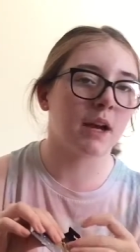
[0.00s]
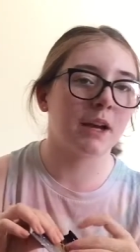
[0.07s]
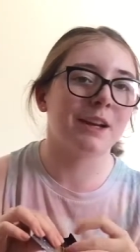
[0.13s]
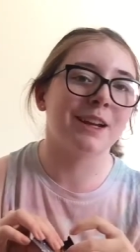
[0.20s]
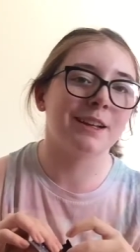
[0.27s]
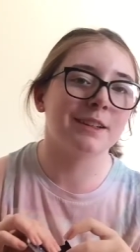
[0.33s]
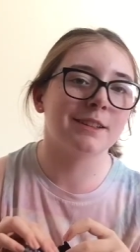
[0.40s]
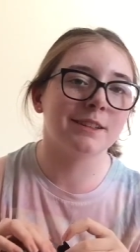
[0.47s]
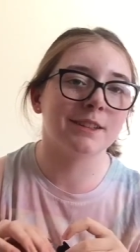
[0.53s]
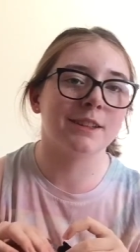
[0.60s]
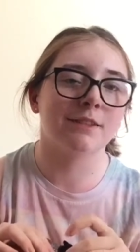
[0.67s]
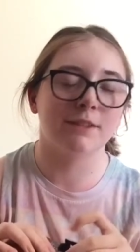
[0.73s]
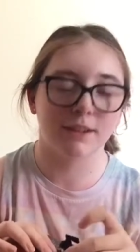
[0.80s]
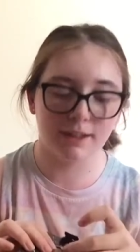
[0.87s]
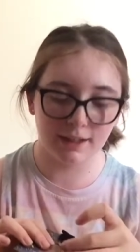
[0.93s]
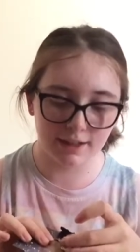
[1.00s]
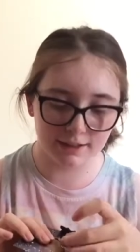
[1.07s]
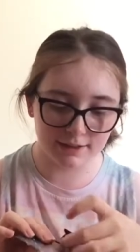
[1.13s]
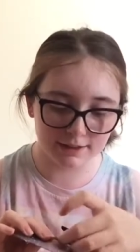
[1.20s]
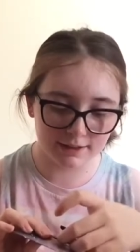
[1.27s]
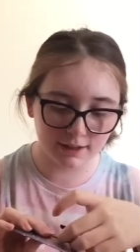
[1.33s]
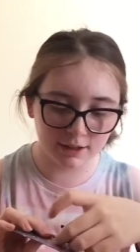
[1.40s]
I liked the fact that it
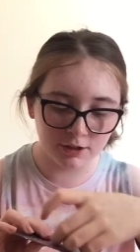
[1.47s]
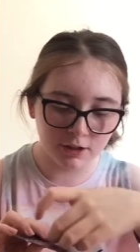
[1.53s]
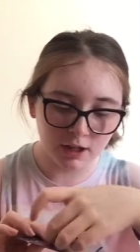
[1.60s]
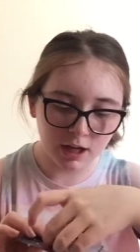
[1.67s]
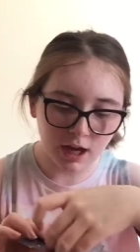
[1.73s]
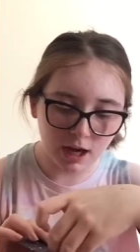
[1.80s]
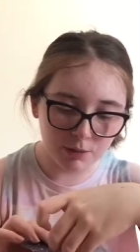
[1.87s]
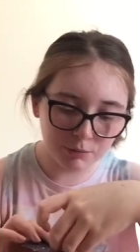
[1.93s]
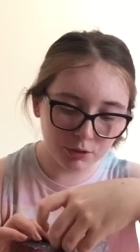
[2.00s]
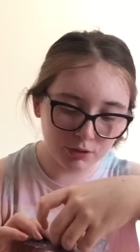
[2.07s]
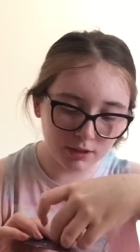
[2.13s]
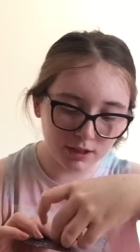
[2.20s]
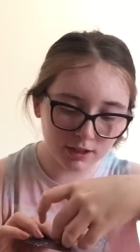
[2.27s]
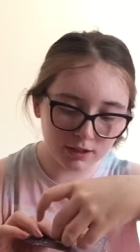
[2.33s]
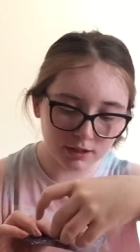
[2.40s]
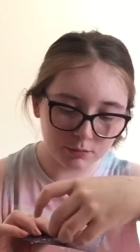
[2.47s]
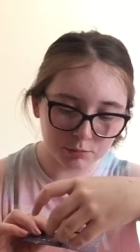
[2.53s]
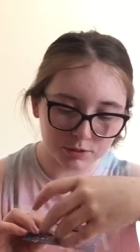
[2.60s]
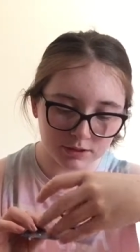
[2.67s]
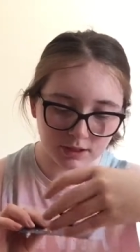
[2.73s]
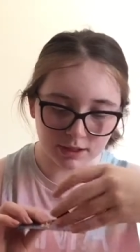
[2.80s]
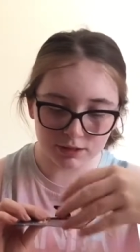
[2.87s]
had the sign. I'm not like
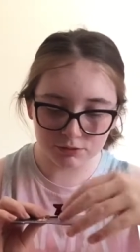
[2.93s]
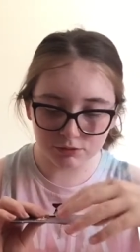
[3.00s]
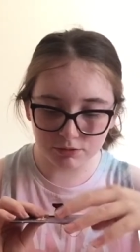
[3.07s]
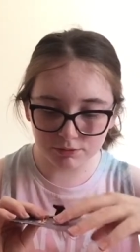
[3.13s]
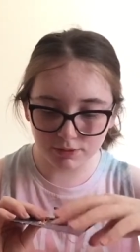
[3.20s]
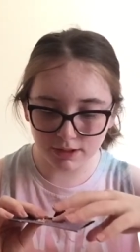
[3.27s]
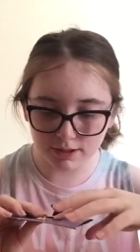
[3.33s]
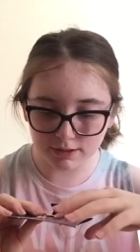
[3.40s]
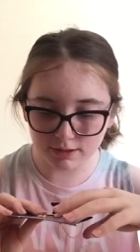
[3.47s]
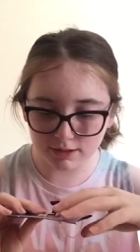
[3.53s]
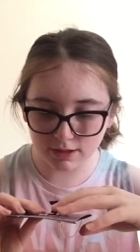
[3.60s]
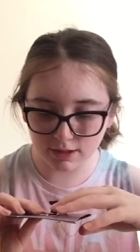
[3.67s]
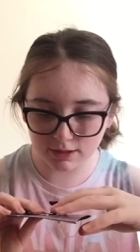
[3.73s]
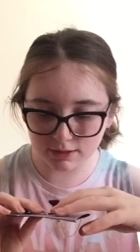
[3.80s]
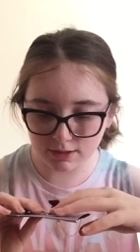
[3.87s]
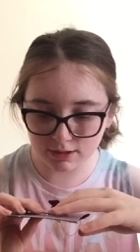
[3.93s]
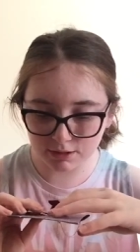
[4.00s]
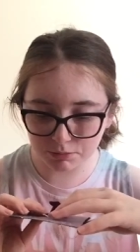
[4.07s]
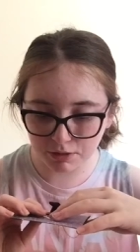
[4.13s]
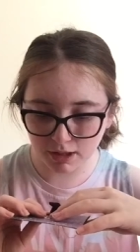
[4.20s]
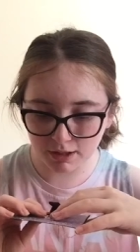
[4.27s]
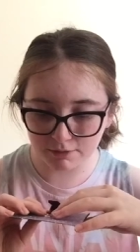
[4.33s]
obsessed with like star
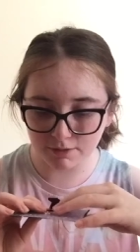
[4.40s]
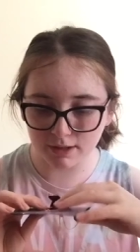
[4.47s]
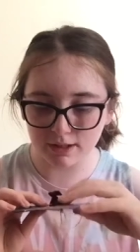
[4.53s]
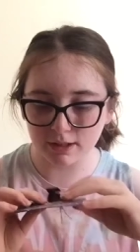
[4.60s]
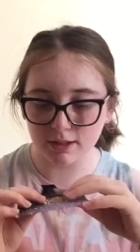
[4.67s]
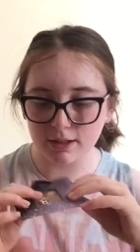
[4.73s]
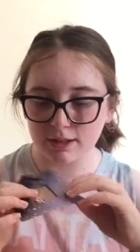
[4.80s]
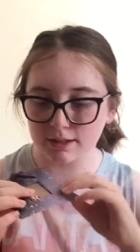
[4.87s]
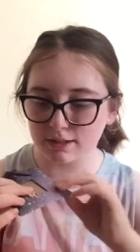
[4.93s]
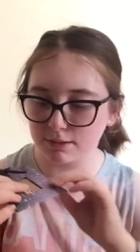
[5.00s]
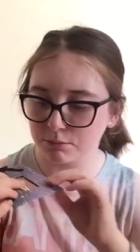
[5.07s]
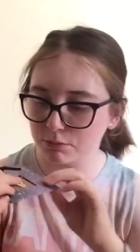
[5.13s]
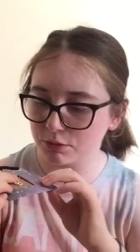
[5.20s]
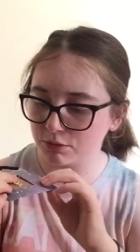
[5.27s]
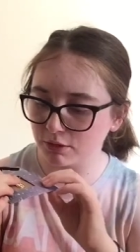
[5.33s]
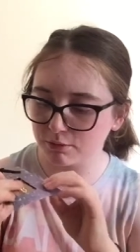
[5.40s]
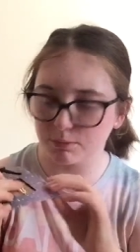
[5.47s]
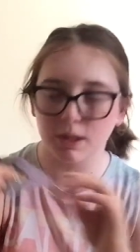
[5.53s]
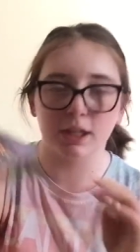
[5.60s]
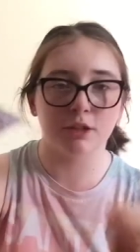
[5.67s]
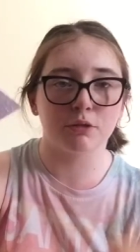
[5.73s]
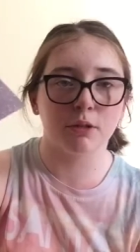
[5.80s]
signs but I find like the symbol of
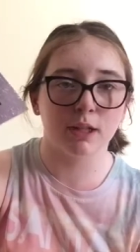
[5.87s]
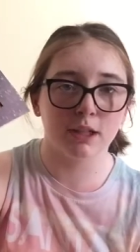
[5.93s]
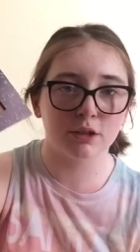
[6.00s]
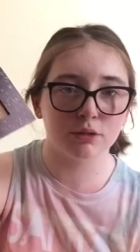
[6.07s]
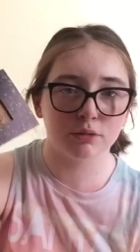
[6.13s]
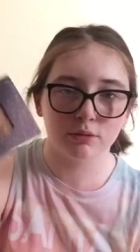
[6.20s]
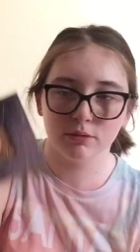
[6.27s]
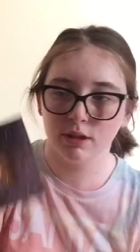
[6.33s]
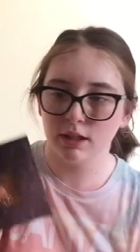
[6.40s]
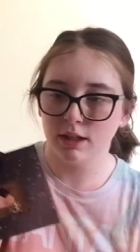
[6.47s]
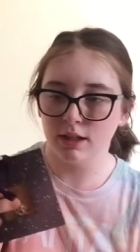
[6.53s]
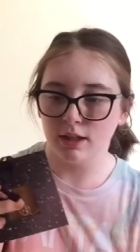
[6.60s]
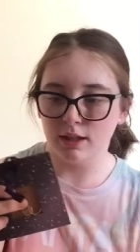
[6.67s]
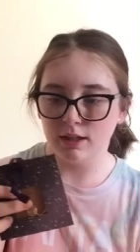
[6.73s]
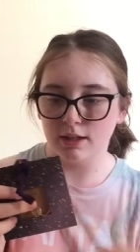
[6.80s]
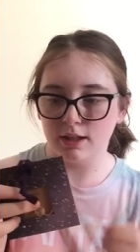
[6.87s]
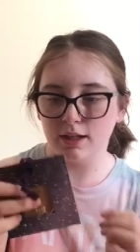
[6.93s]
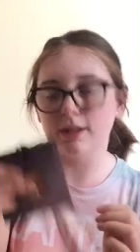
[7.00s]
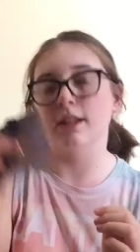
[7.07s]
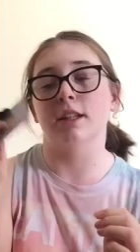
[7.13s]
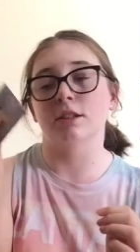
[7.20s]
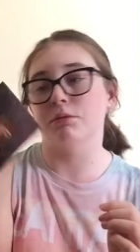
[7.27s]
mine quite cool
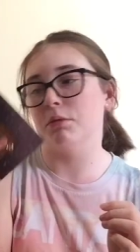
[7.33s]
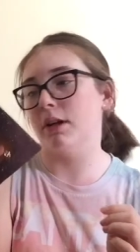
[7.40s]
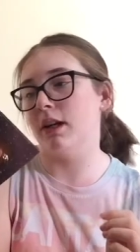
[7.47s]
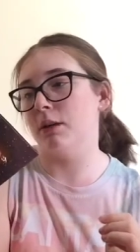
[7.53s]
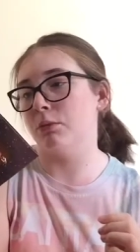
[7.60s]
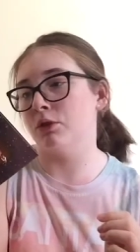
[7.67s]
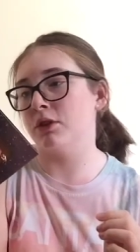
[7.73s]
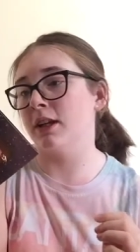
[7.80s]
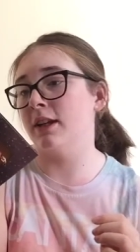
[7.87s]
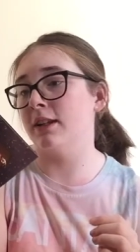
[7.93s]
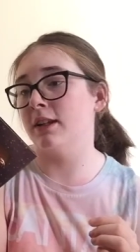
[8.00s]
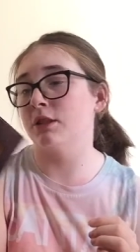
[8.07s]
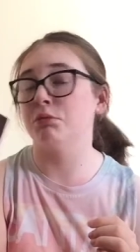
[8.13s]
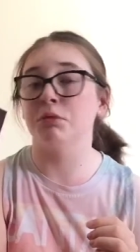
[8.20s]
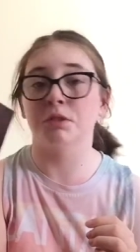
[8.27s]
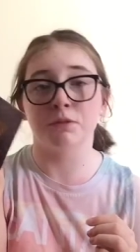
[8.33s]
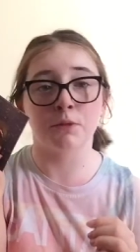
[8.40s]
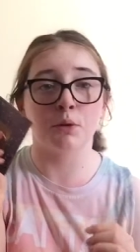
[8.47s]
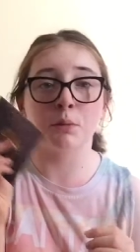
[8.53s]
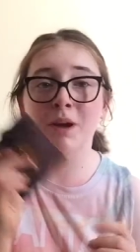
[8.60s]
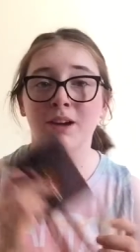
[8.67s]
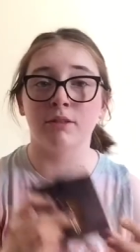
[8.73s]
and that's why I bought it and this was
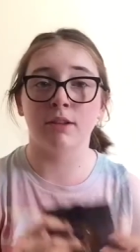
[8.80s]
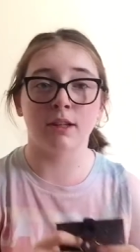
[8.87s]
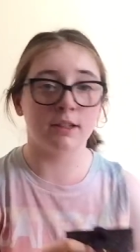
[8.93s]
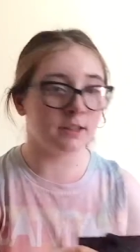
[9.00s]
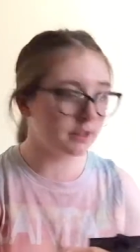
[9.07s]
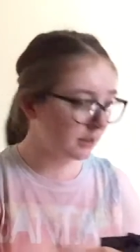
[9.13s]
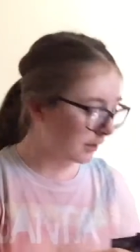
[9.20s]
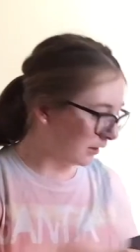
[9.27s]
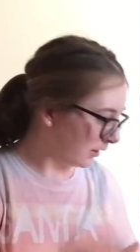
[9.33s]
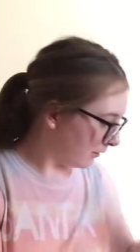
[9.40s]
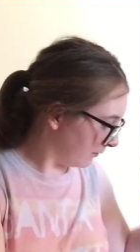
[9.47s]
£4.99.